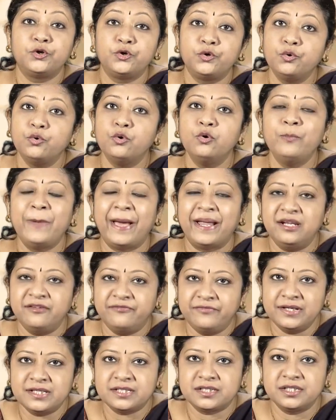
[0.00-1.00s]
two
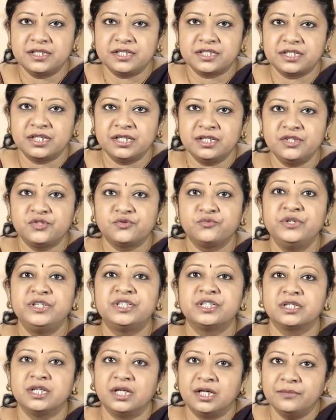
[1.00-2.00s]
manifestations
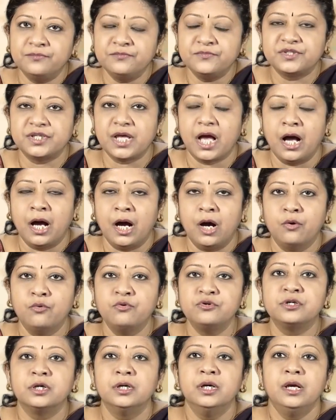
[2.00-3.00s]
which comes
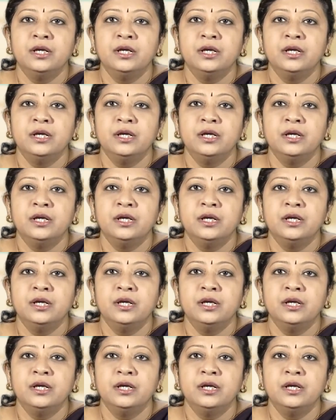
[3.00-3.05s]
out